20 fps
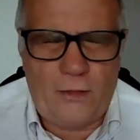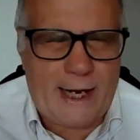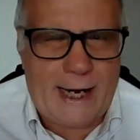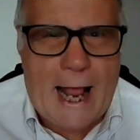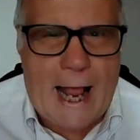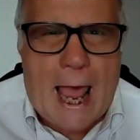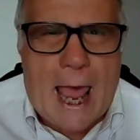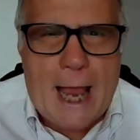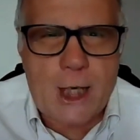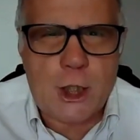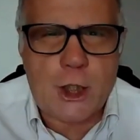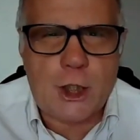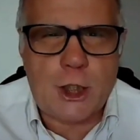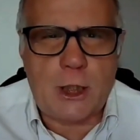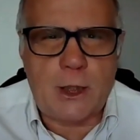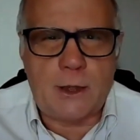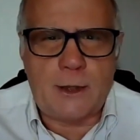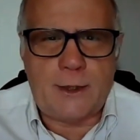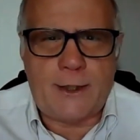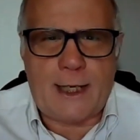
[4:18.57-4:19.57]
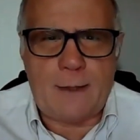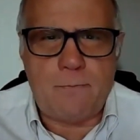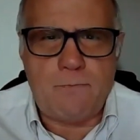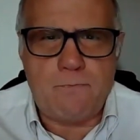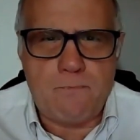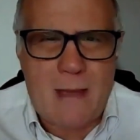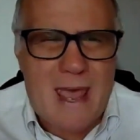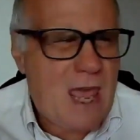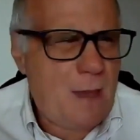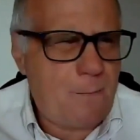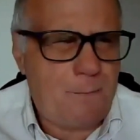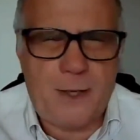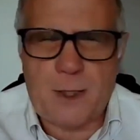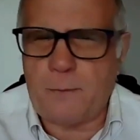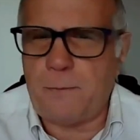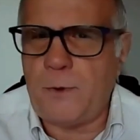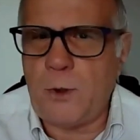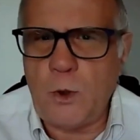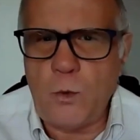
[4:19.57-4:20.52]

that action, that epic